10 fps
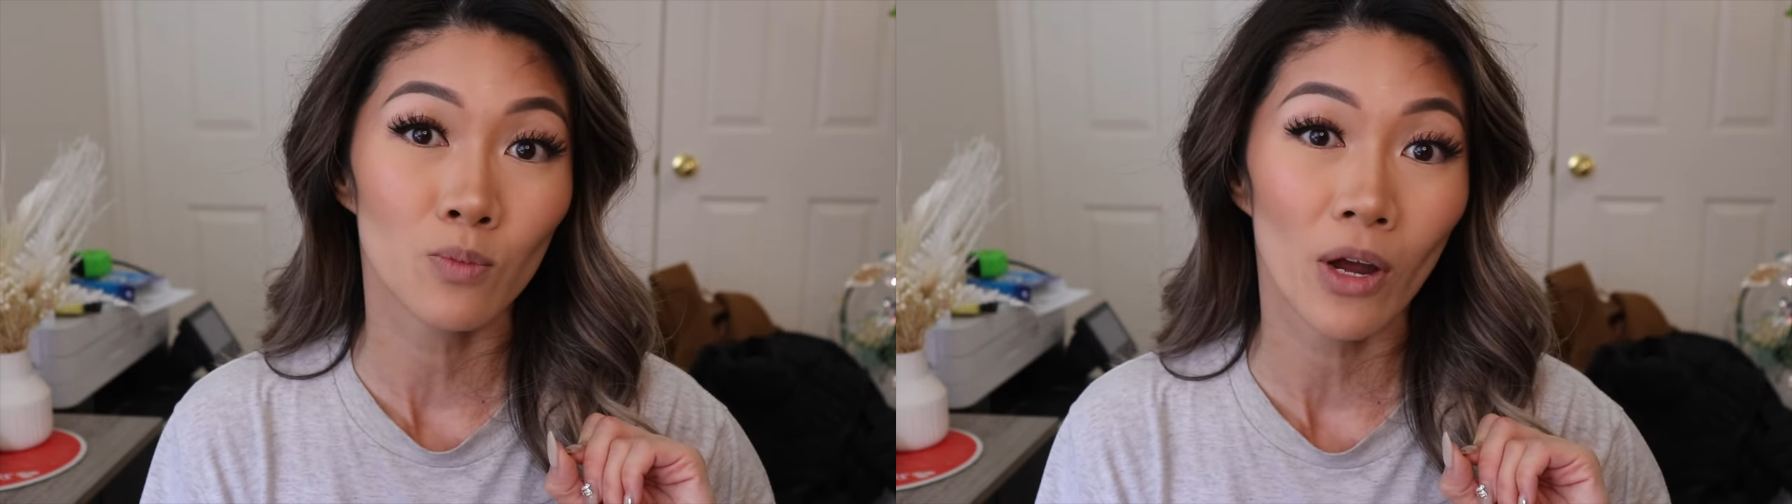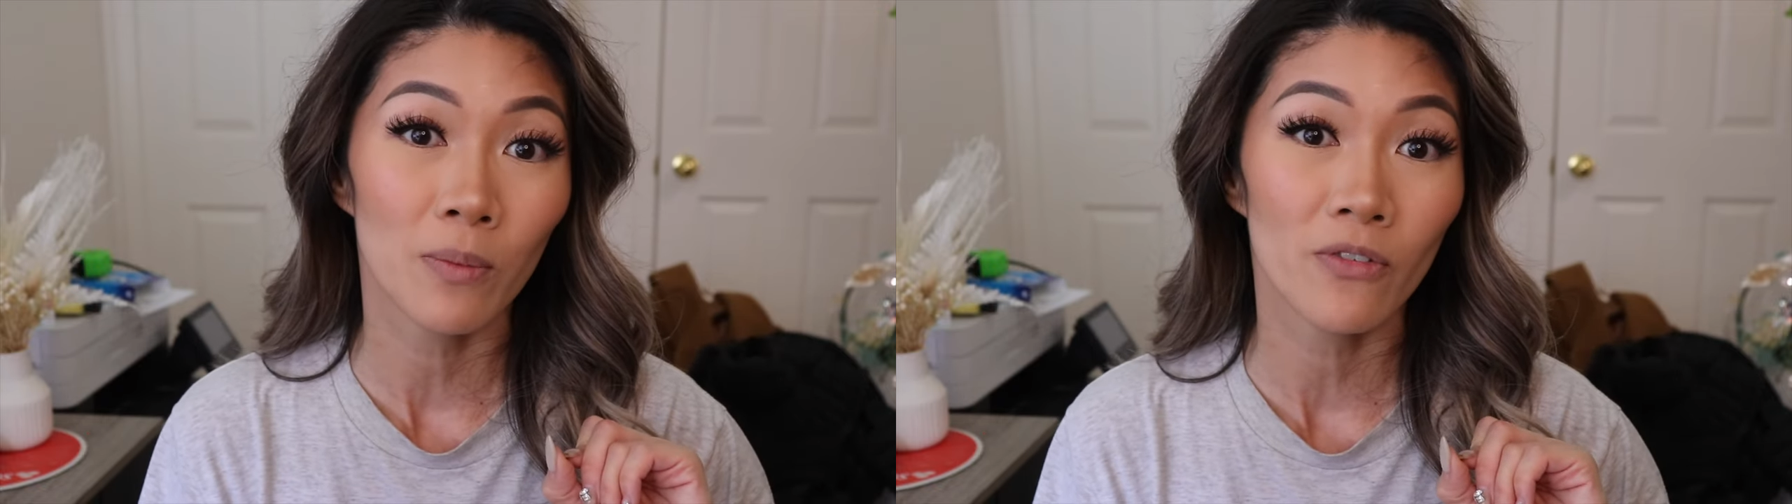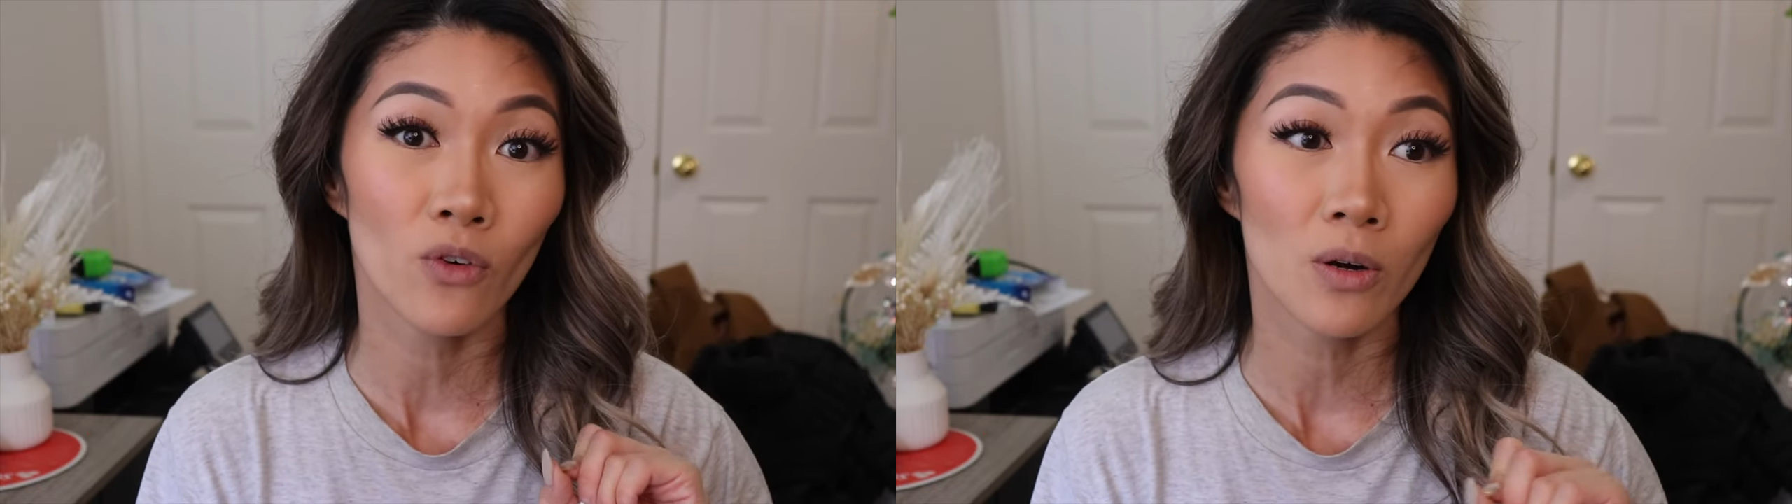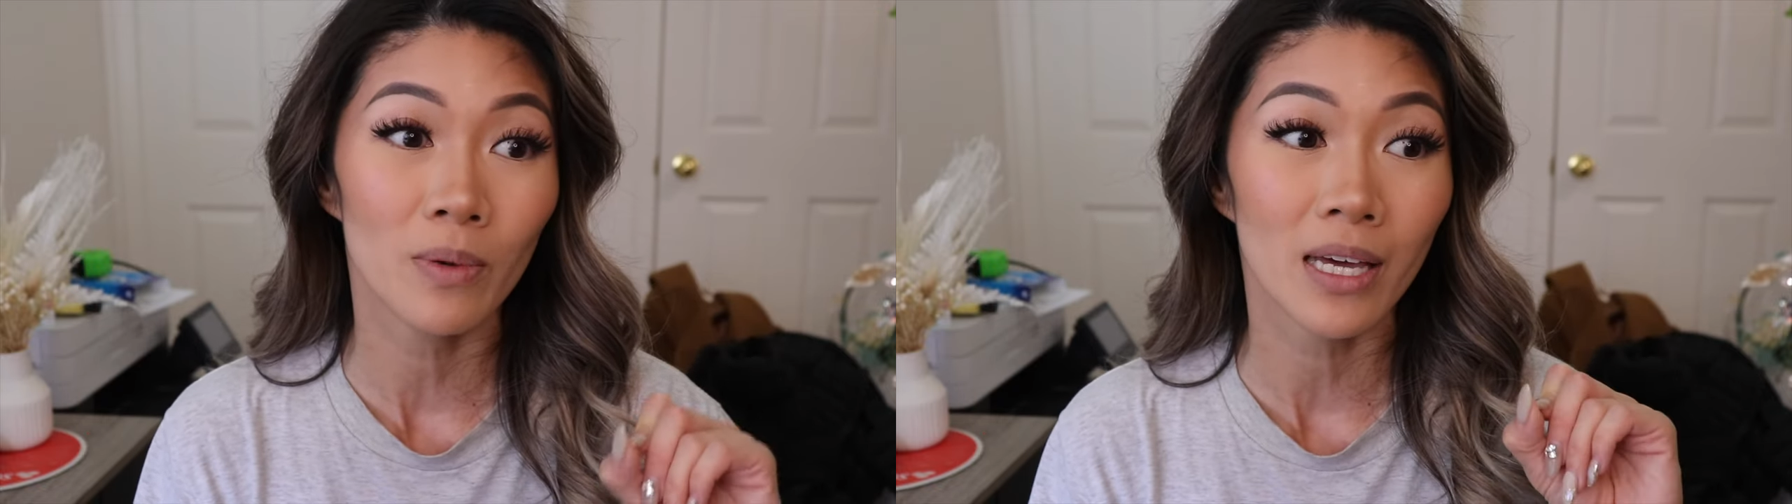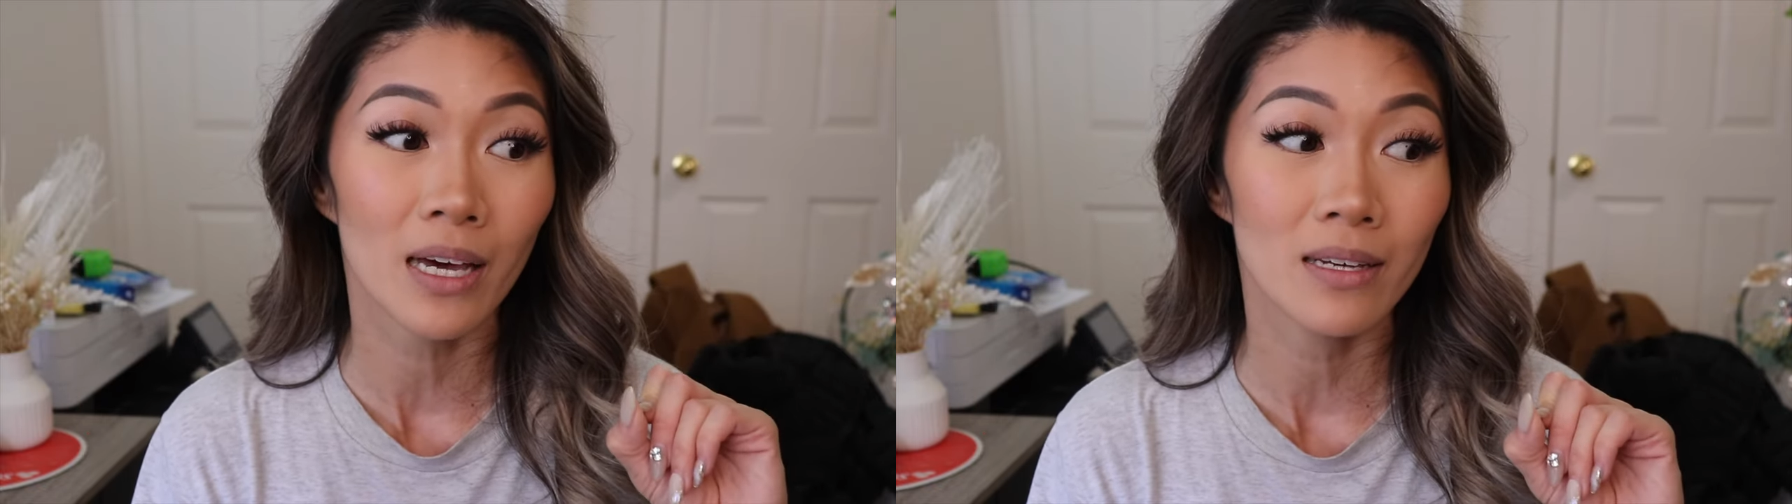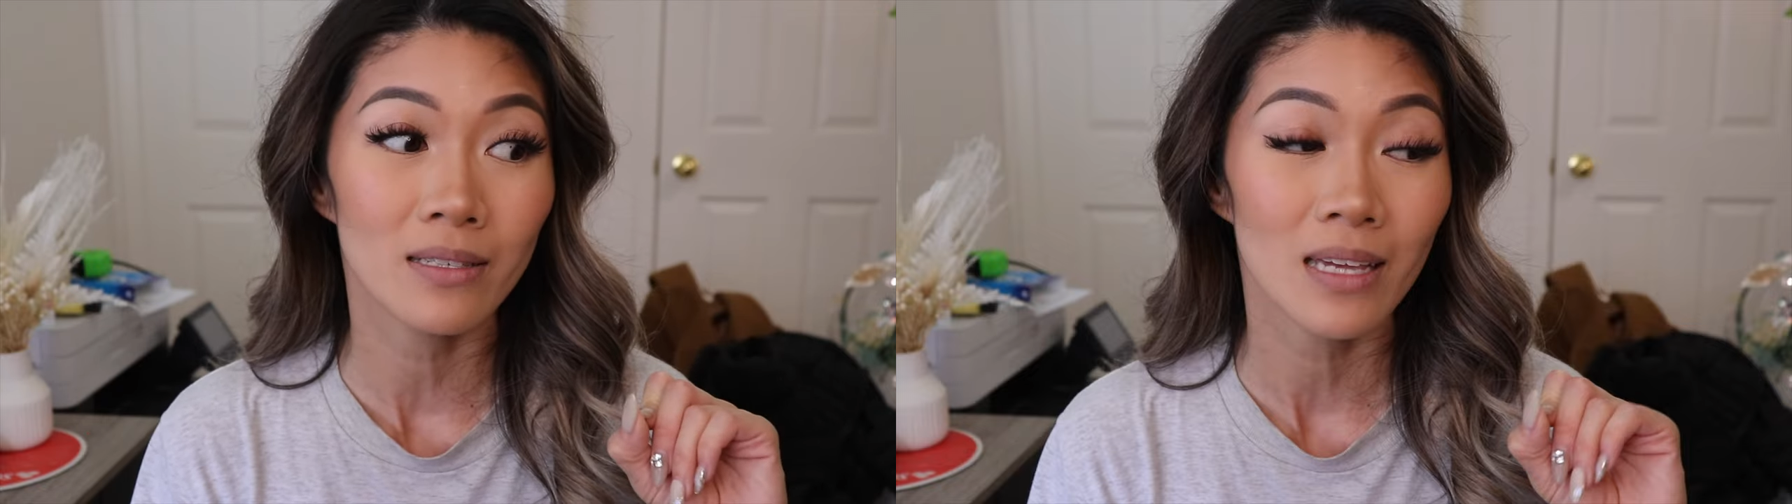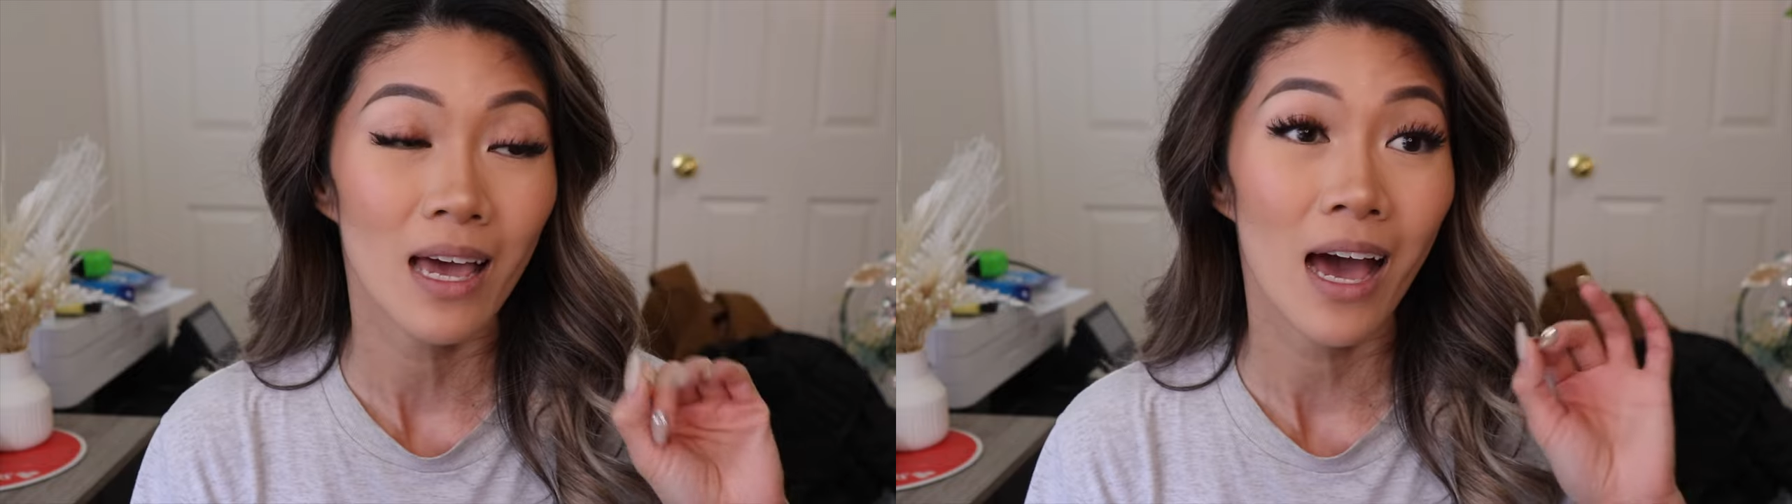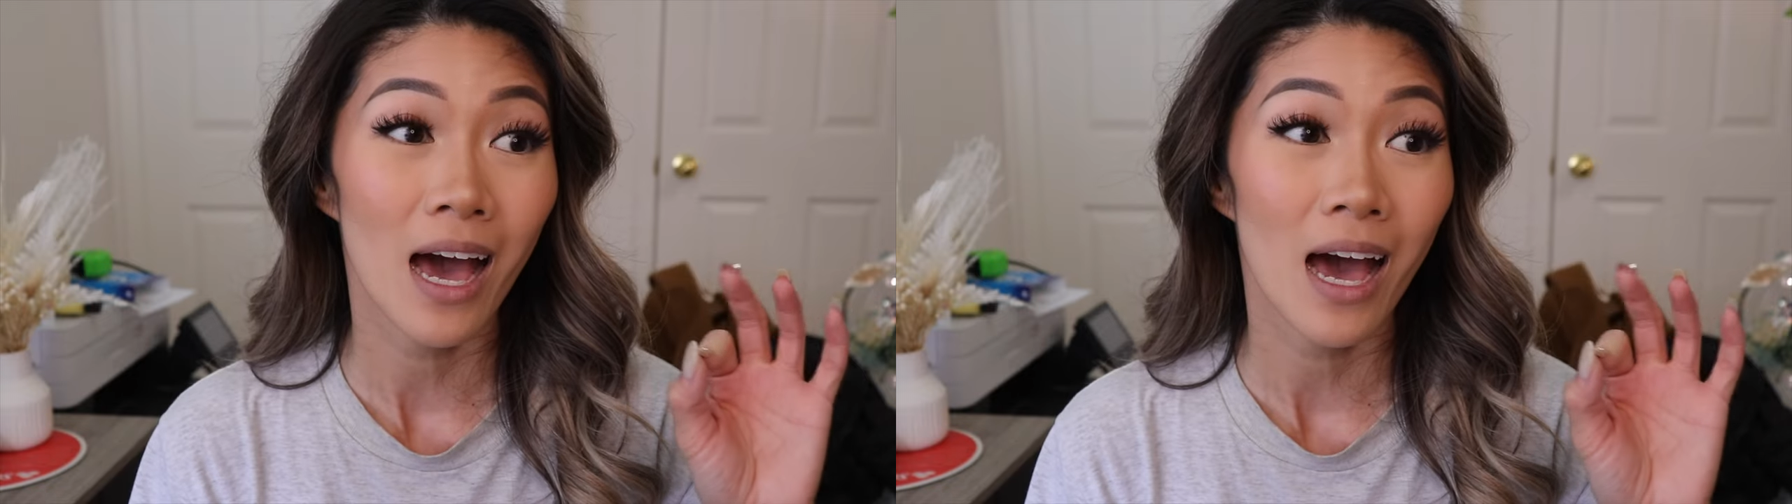spray before because